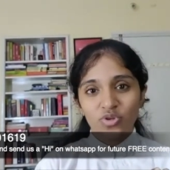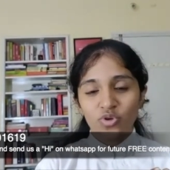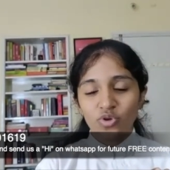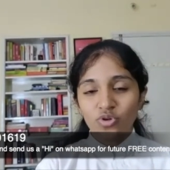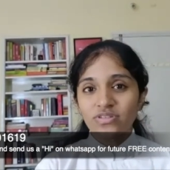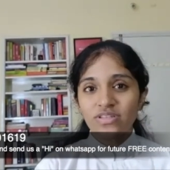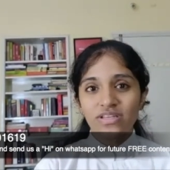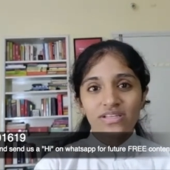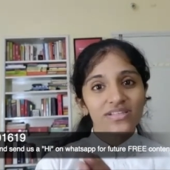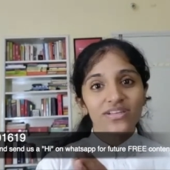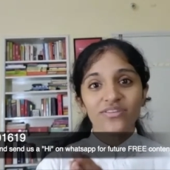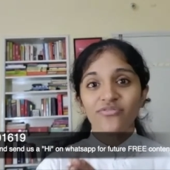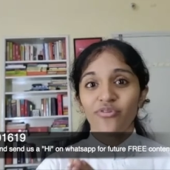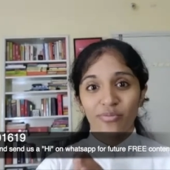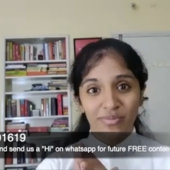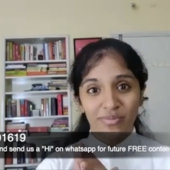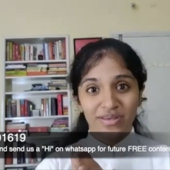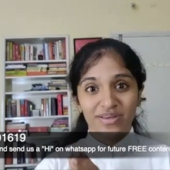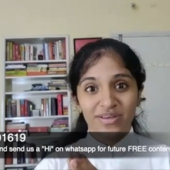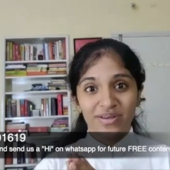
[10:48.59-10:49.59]
success for
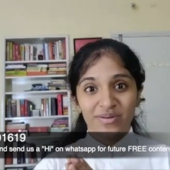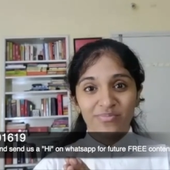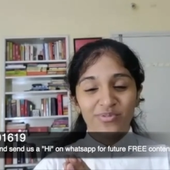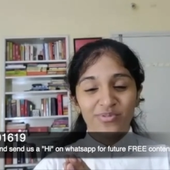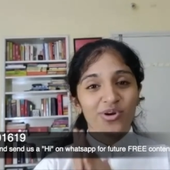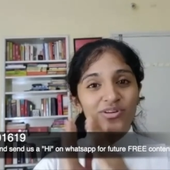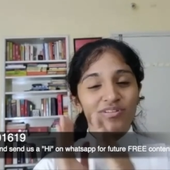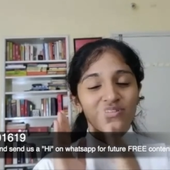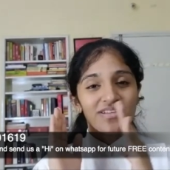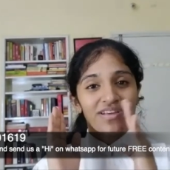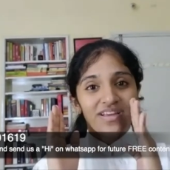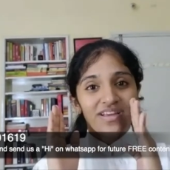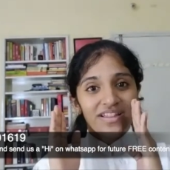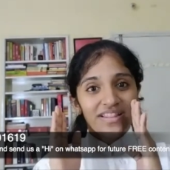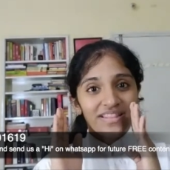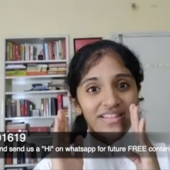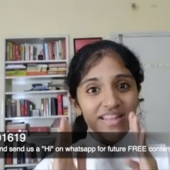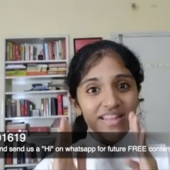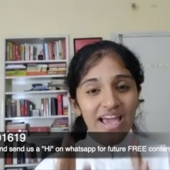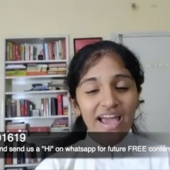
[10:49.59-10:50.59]
me, because
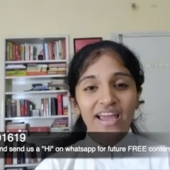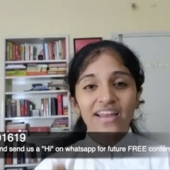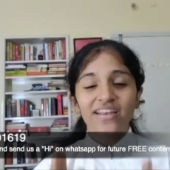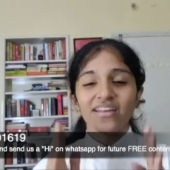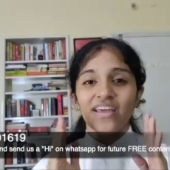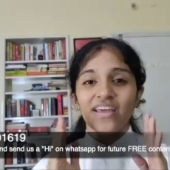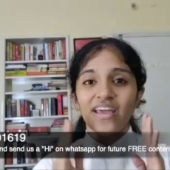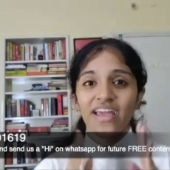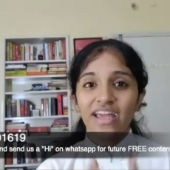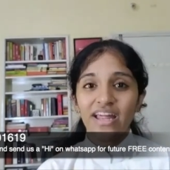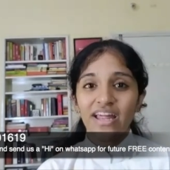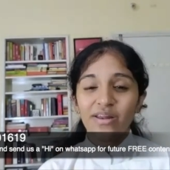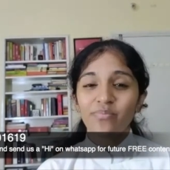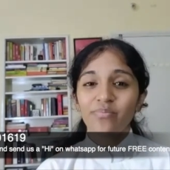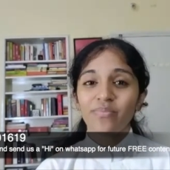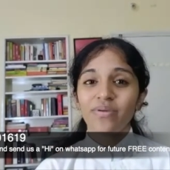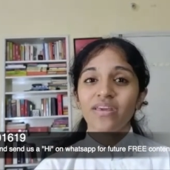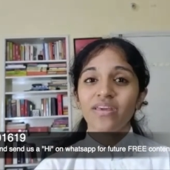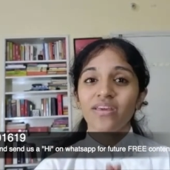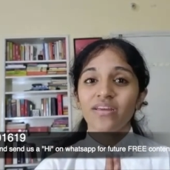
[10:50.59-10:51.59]
that helped
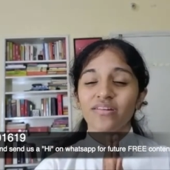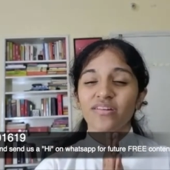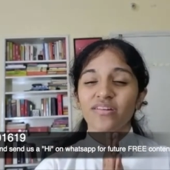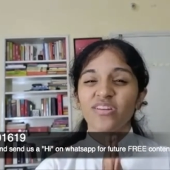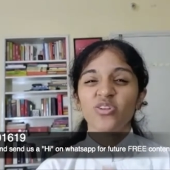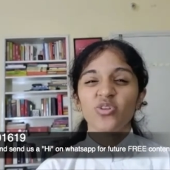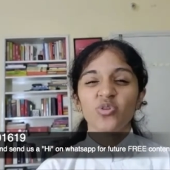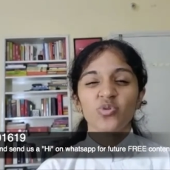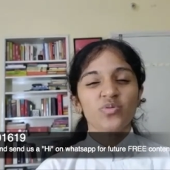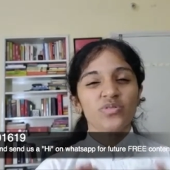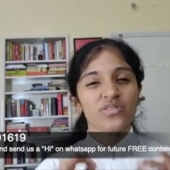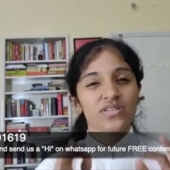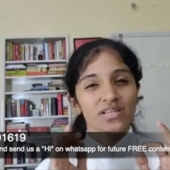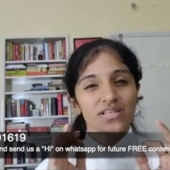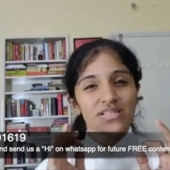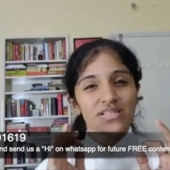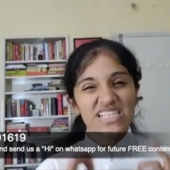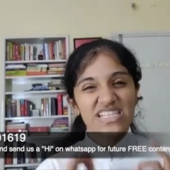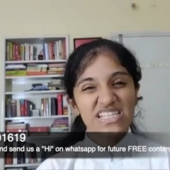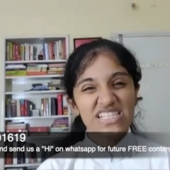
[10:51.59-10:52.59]
me reduce
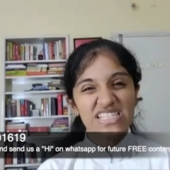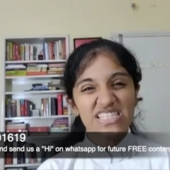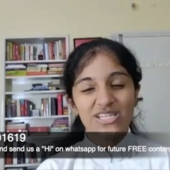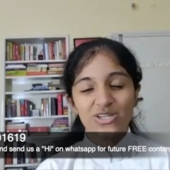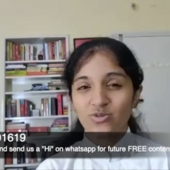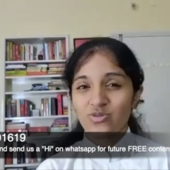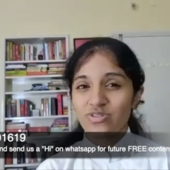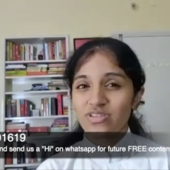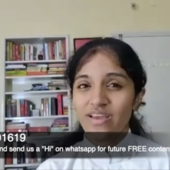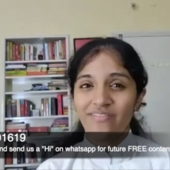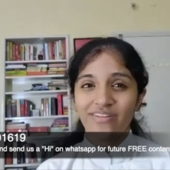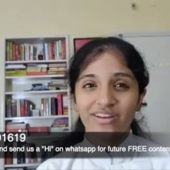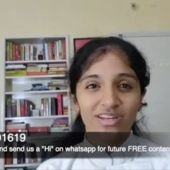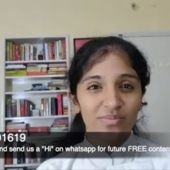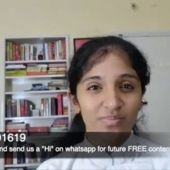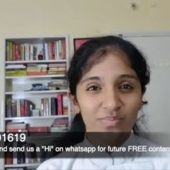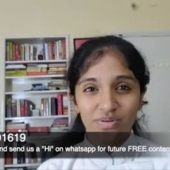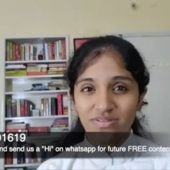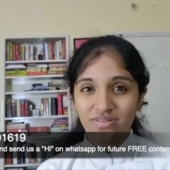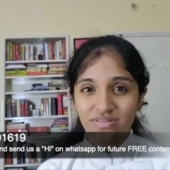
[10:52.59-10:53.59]
60 to
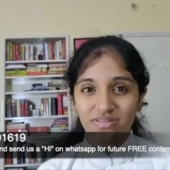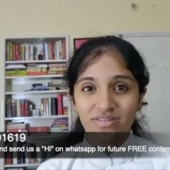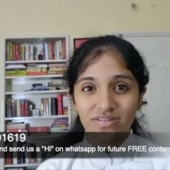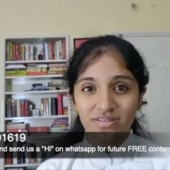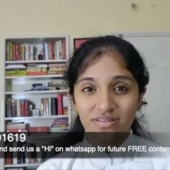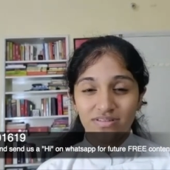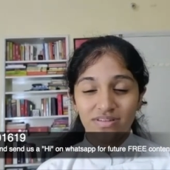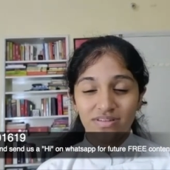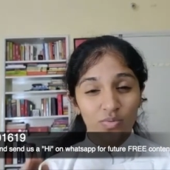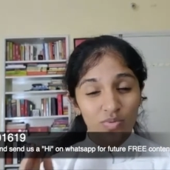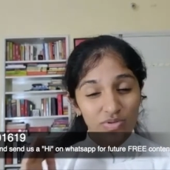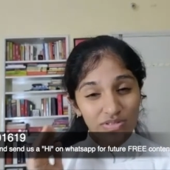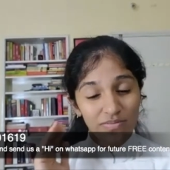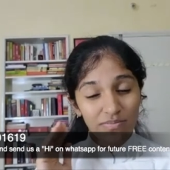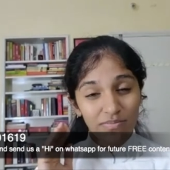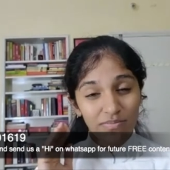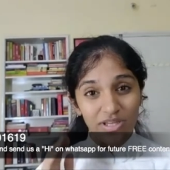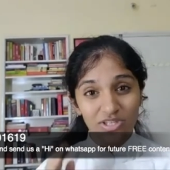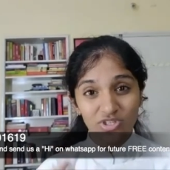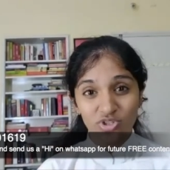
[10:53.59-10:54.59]
70%. That was a
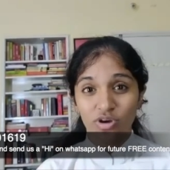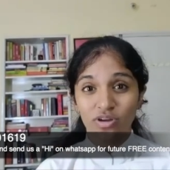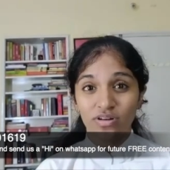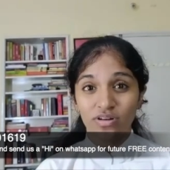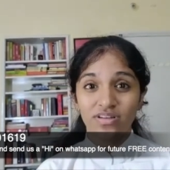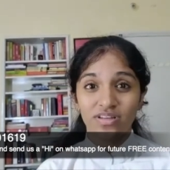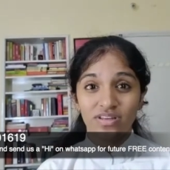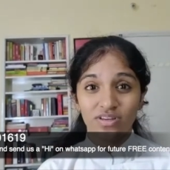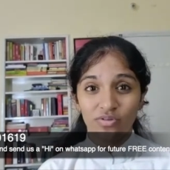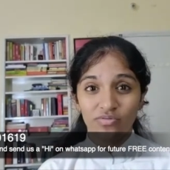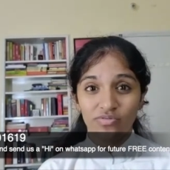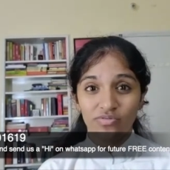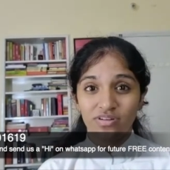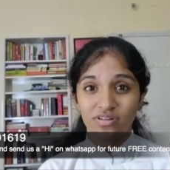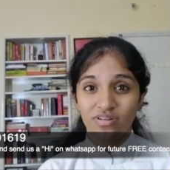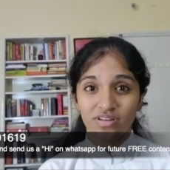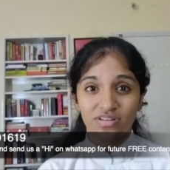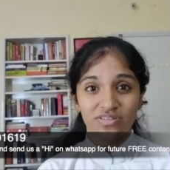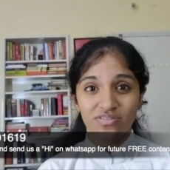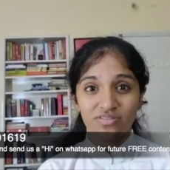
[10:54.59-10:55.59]
majority of the
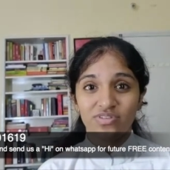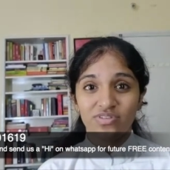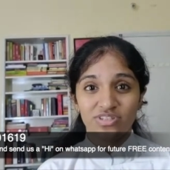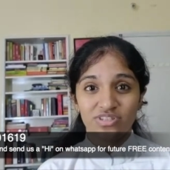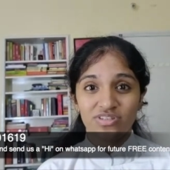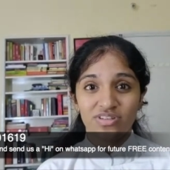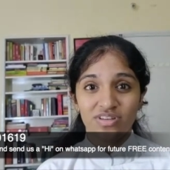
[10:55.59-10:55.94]
reduction which,